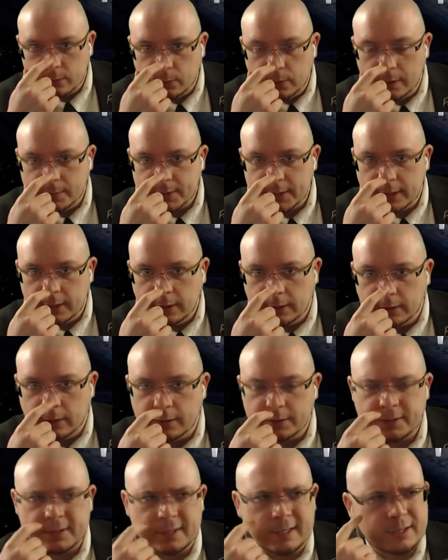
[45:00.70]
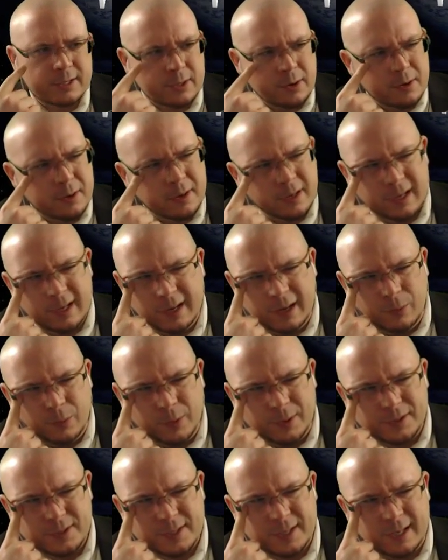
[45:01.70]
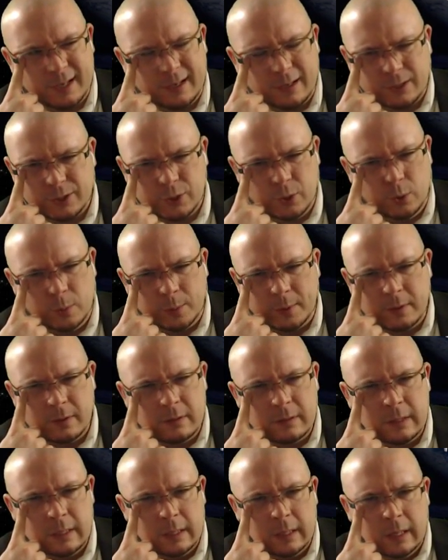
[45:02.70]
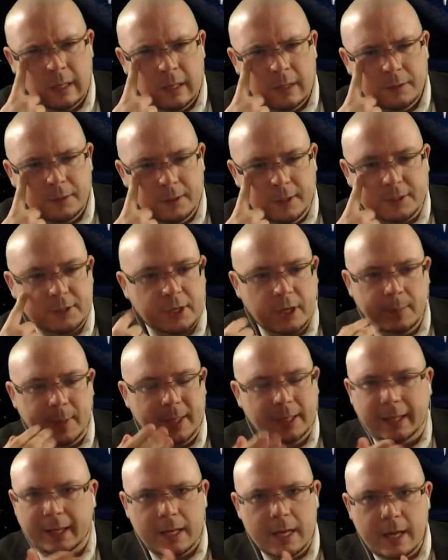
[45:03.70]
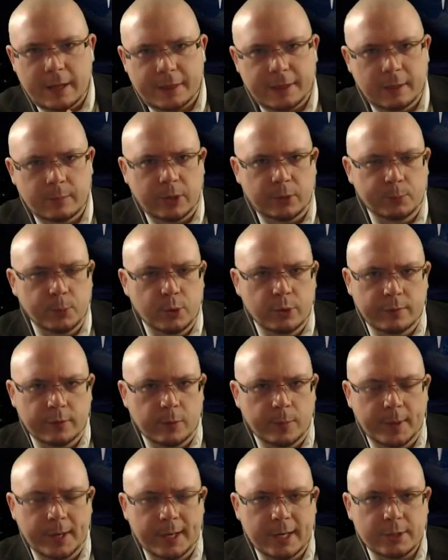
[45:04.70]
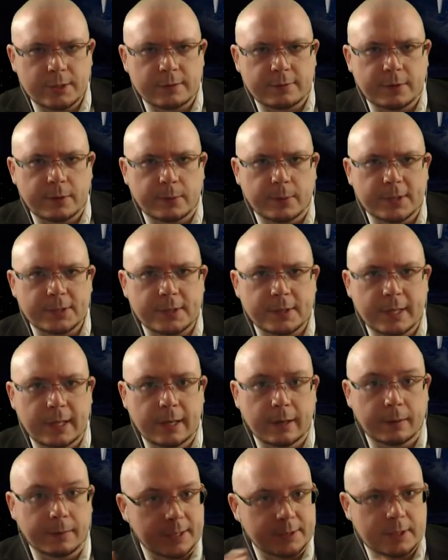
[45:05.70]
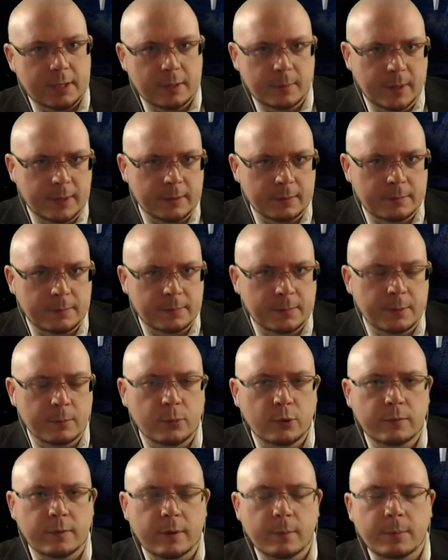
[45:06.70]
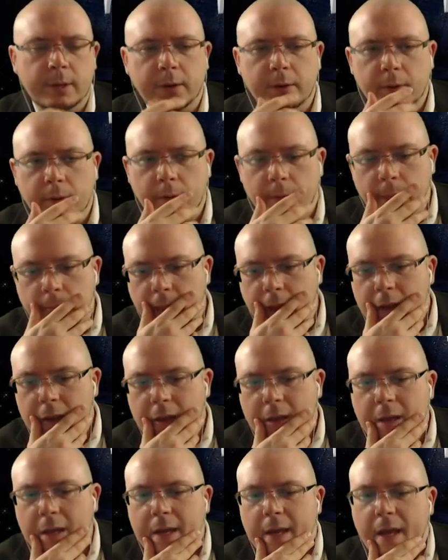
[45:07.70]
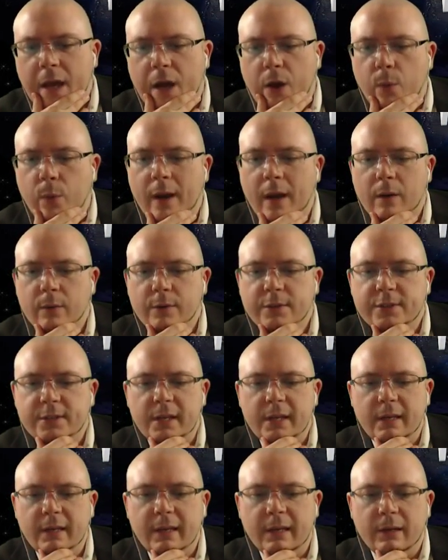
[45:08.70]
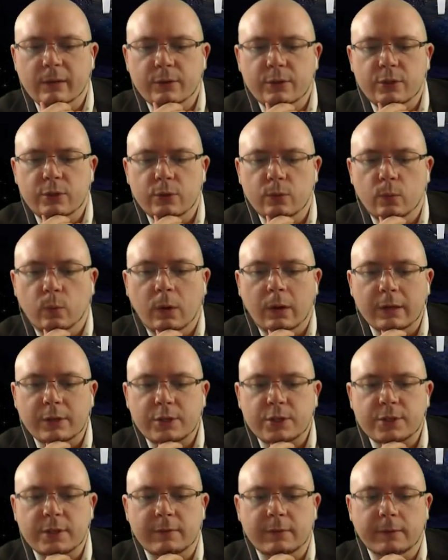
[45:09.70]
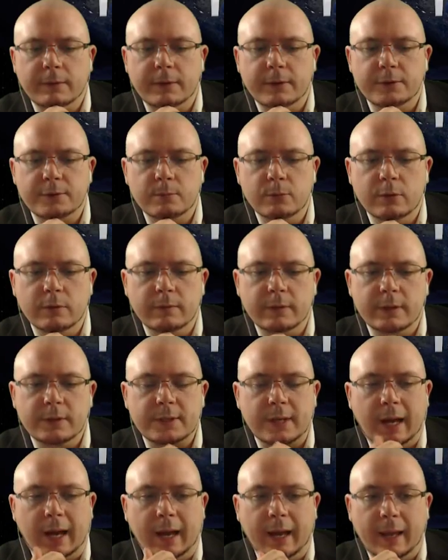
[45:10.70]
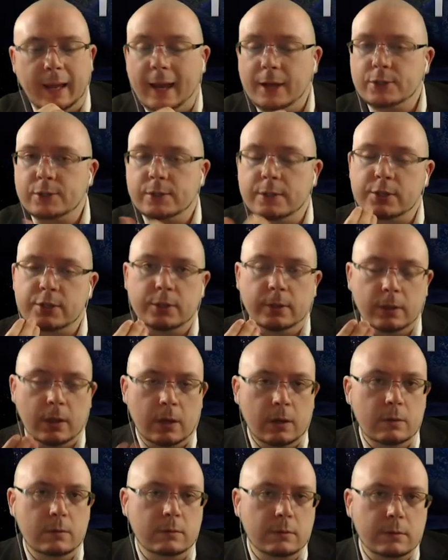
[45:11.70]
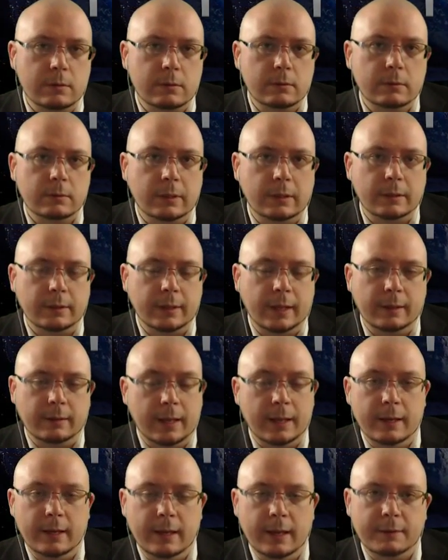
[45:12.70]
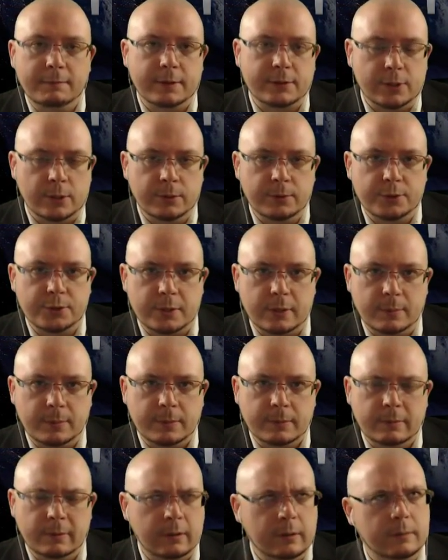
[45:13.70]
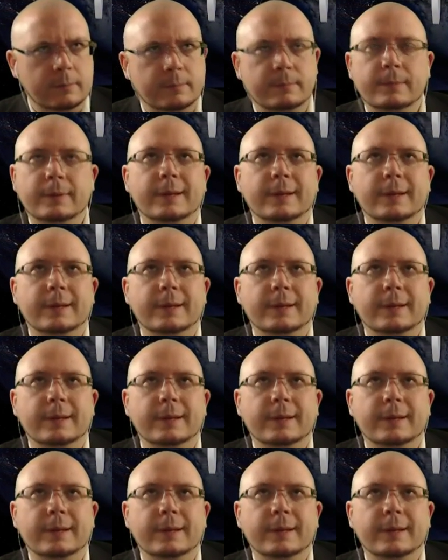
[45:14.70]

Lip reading: website, you'll notice that starting in, I want to say, October, It's going to be like nothing but movie ruminations for the rest of the year. That's going to be the movie bundle. Now, when I was sitting down to watch several of those movies, I actually still owned a Netflix ownership, or